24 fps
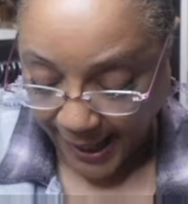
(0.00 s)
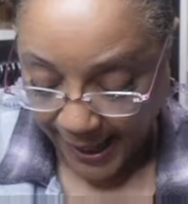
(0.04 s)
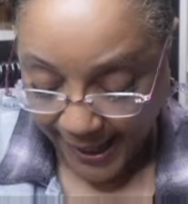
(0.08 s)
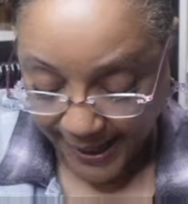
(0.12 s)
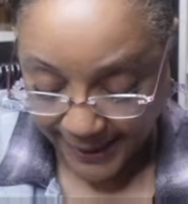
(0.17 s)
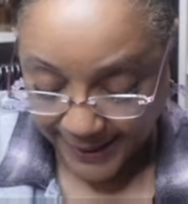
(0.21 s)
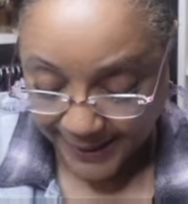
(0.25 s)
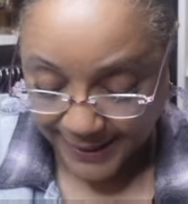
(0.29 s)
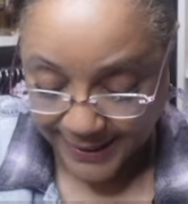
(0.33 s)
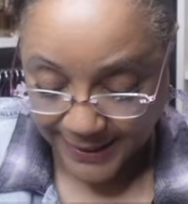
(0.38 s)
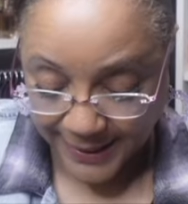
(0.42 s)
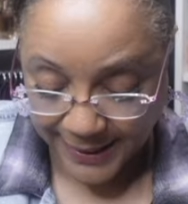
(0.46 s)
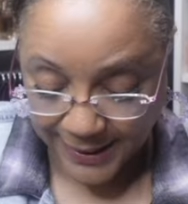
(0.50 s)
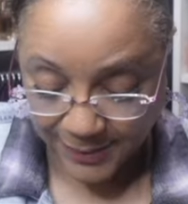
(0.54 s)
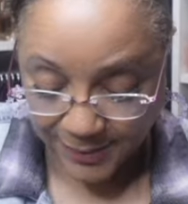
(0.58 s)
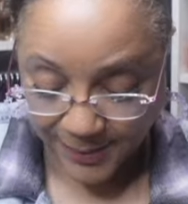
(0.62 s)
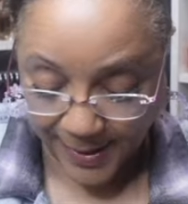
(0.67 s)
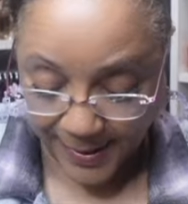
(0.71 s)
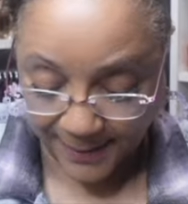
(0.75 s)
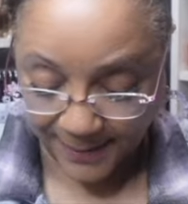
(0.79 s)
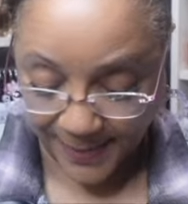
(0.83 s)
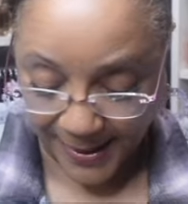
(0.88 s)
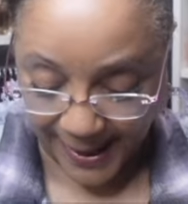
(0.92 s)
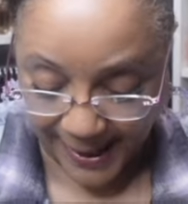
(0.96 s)
added in
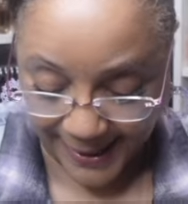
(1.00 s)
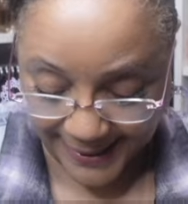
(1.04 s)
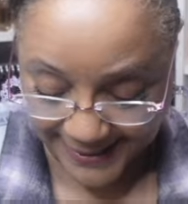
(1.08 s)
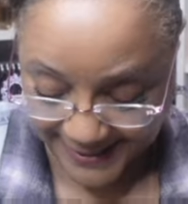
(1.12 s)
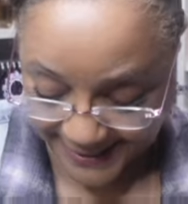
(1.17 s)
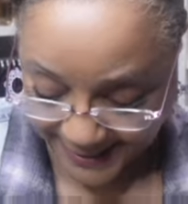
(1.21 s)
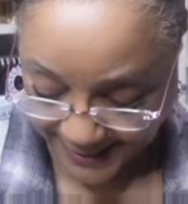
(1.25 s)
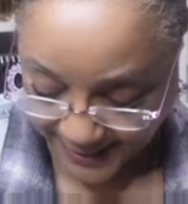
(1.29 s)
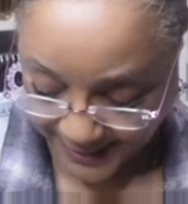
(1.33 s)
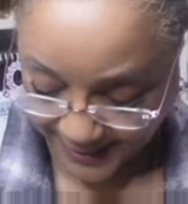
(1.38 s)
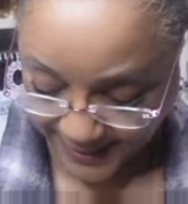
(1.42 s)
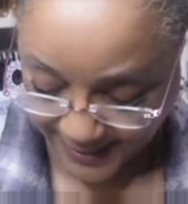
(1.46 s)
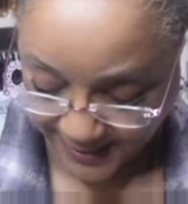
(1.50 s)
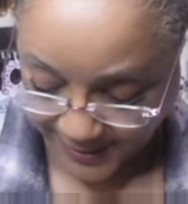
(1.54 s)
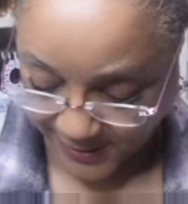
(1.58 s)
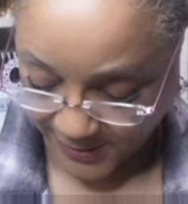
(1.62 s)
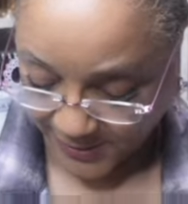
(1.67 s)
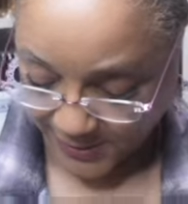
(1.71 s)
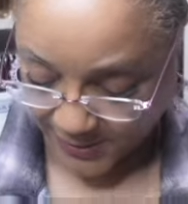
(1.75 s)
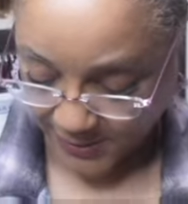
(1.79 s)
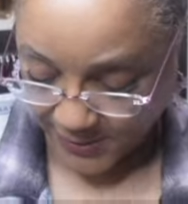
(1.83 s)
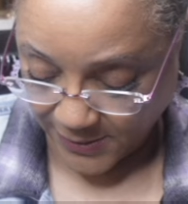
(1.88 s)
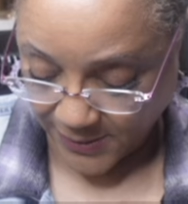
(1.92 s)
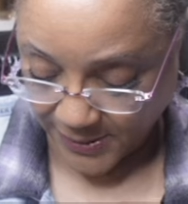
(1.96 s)
my basket
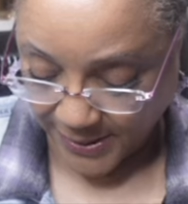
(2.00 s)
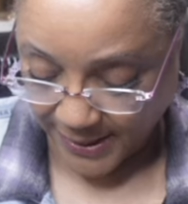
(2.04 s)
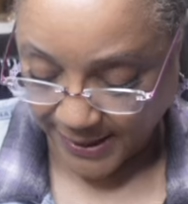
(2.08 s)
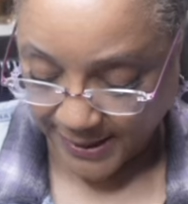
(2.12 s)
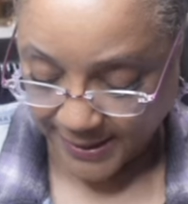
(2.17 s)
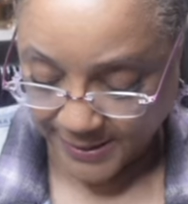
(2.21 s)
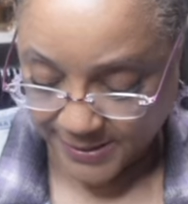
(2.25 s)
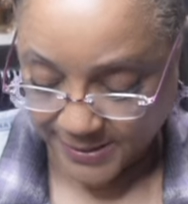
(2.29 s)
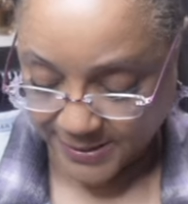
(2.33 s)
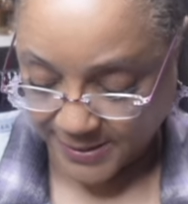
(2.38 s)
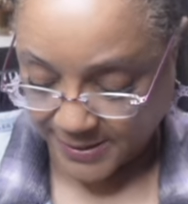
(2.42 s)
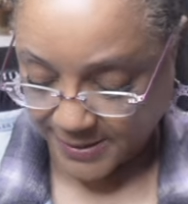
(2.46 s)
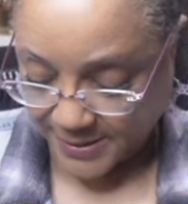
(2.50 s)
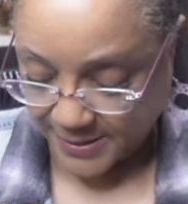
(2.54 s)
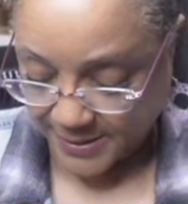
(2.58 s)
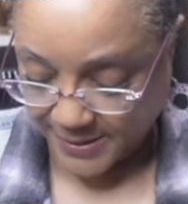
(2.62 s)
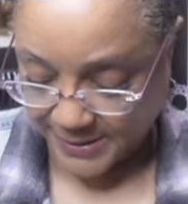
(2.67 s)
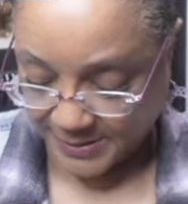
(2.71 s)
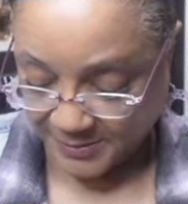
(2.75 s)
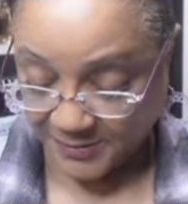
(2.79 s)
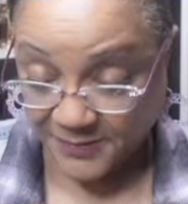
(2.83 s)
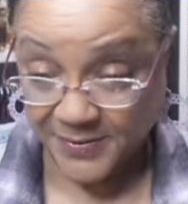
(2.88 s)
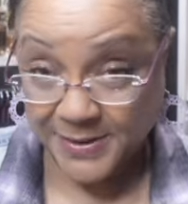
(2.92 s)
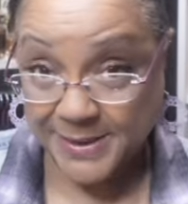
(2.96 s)
here, it's
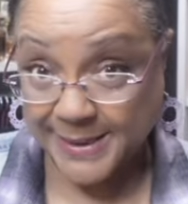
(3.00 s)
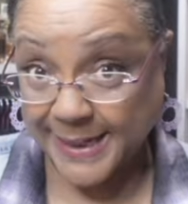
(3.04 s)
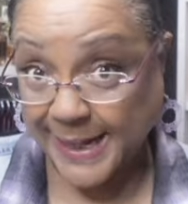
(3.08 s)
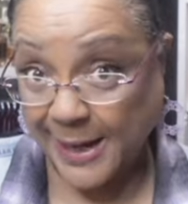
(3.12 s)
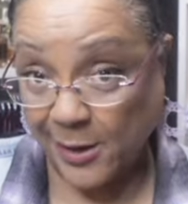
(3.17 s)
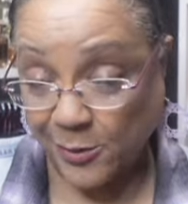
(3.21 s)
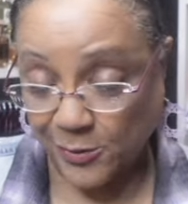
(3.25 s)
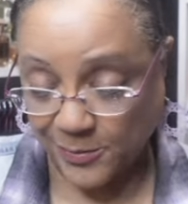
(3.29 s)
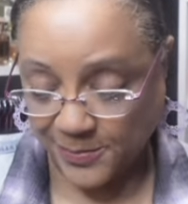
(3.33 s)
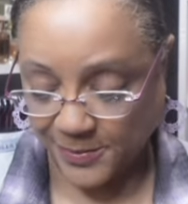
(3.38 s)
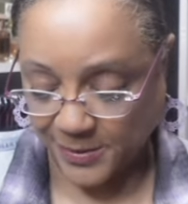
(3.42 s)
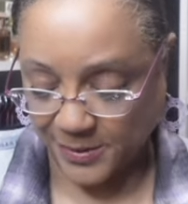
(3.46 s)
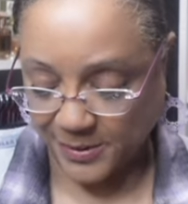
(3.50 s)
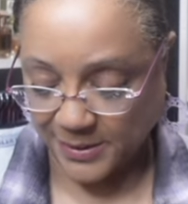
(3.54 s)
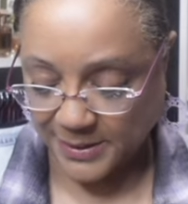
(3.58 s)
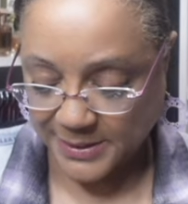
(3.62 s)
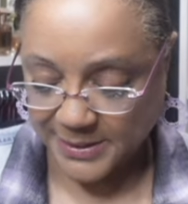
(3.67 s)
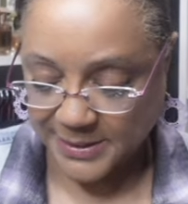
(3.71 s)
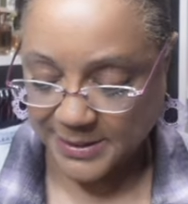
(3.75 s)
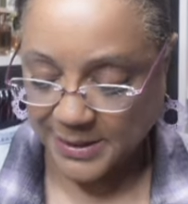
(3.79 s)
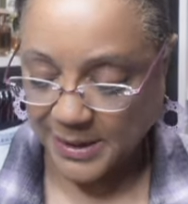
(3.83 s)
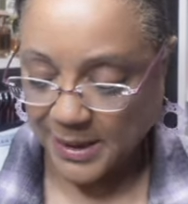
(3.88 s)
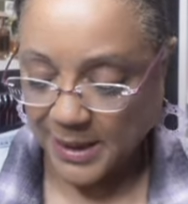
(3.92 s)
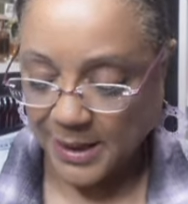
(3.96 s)
some of its
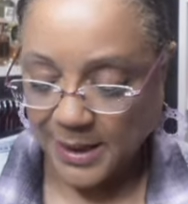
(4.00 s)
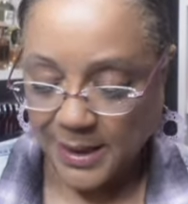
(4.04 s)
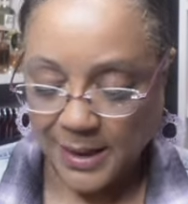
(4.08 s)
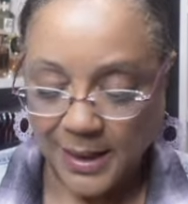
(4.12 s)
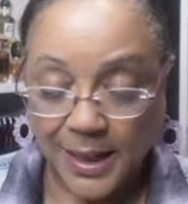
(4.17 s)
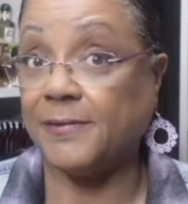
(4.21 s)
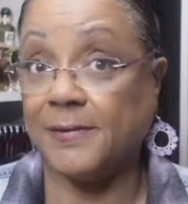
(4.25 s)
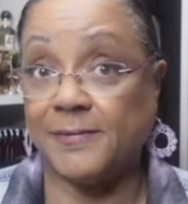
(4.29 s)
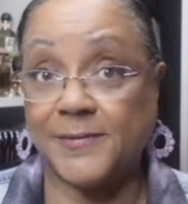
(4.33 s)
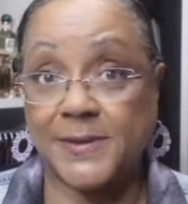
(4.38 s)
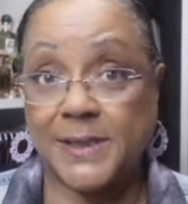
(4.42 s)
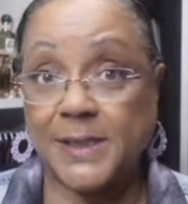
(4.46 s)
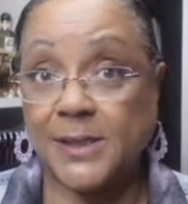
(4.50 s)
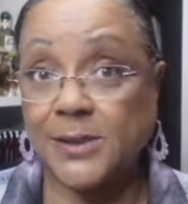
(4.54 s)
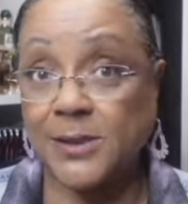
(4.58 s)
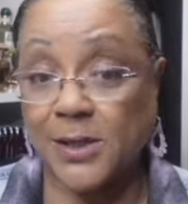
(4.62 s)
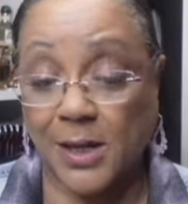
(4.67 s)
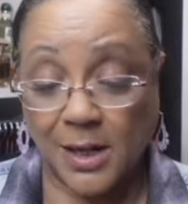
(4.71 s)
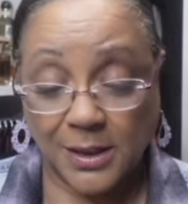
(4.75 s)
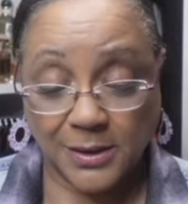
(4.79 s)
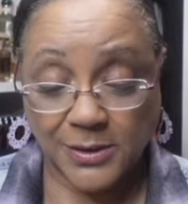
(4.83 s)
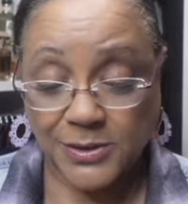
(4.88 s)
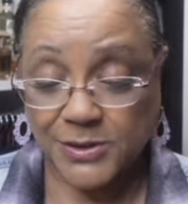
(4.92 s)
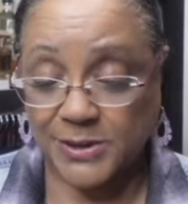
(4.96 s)
counterparts, $15
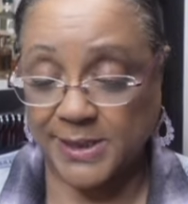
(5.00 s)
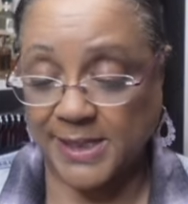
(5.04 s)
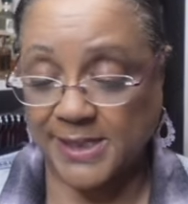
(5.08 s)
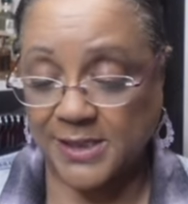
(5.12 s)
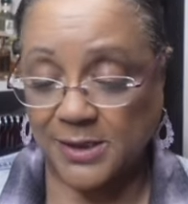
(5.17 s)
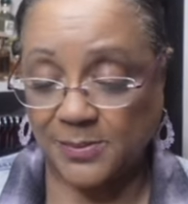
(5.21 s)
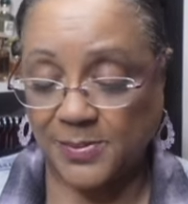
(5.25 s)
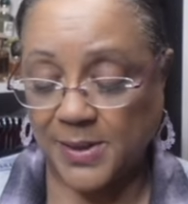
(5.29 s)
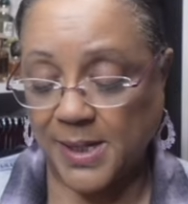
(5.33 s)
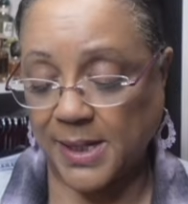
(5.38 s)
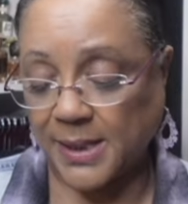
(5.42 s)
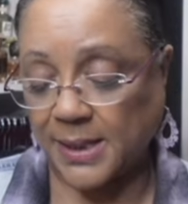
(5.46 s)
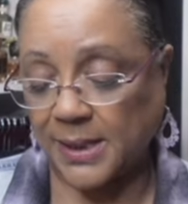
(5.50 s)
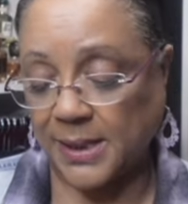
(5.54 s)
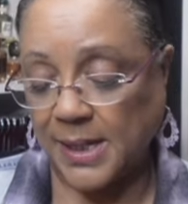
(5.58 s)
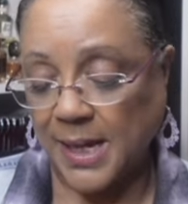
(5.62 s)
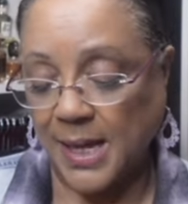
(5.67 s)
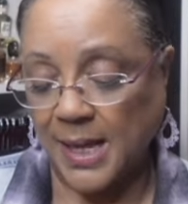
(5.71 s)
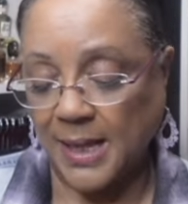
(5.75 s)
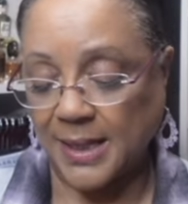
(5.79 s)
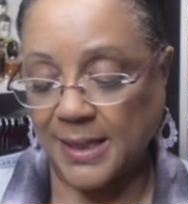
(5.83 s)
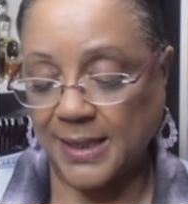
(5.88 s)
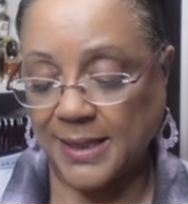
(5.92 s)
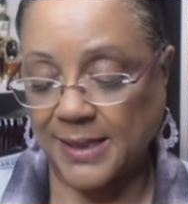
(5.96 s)
JCPenney.
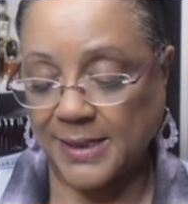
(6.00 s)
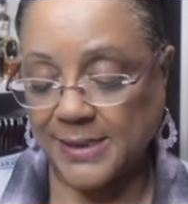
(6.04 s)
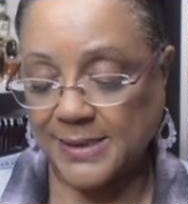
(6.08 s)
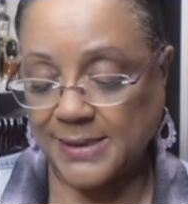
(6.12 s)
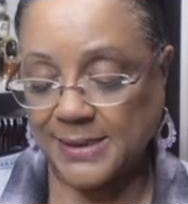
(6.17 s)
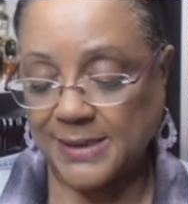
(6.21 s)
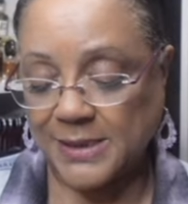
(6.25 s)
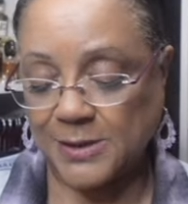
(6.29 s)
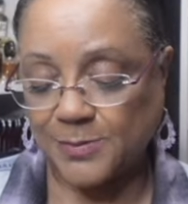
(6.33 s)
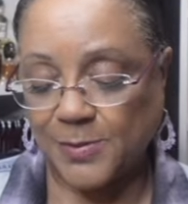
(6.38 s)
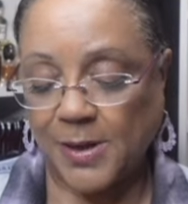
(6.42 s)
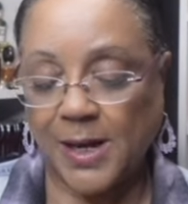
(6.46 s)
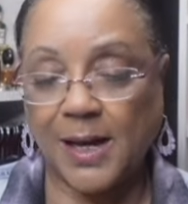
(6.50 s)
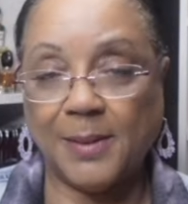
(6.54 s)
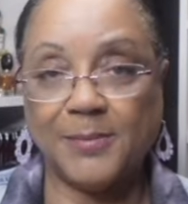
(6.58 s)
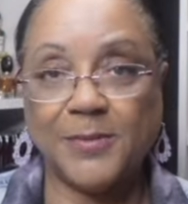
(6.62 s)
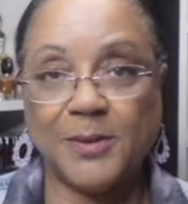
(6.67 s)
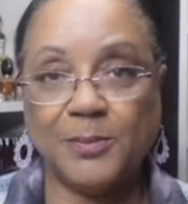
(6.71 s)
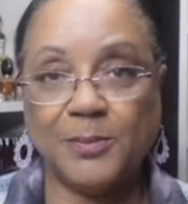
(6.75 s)
This is Pomme